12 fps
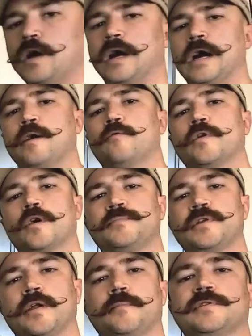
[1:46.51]
All right, we're up
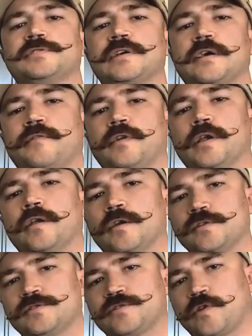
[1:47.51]
to number seven,
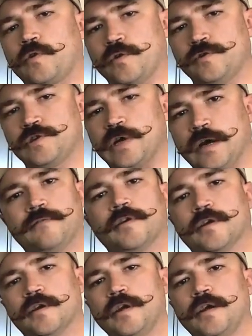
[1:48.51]

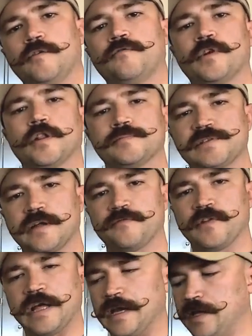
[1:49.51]
screwdriver, Phillips and
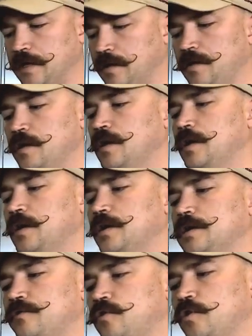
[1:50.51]
flathead.
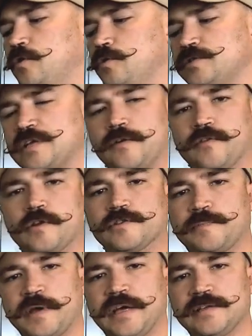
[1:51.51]
To save a little
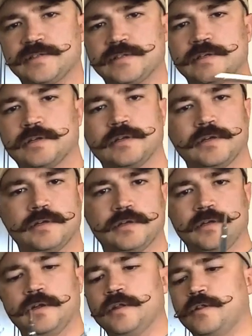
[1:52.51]
space,
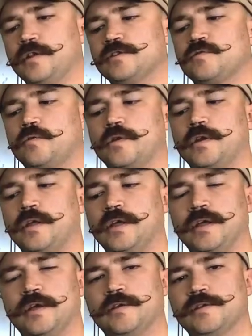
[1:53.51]
this one
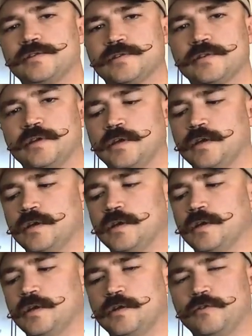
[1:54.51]
is
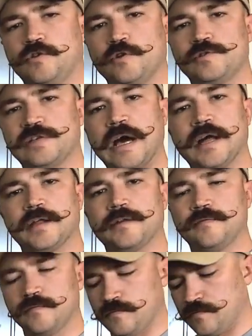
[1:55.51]

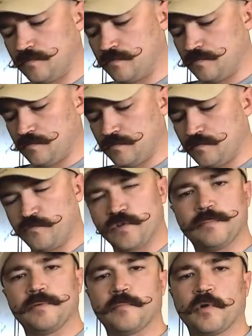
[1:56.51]
two-sided.
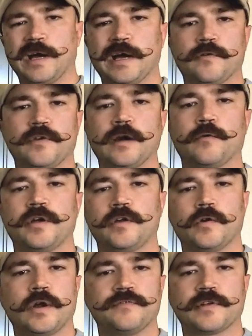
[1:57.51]
Flip them around, that way you
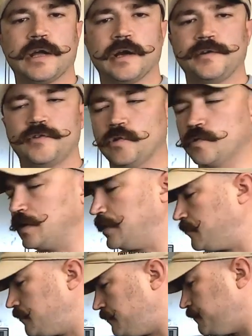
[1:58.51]
don't have to carry two
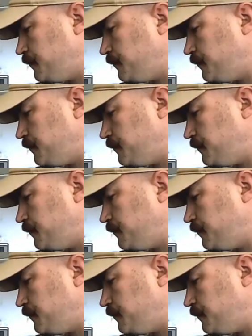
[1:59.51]
around.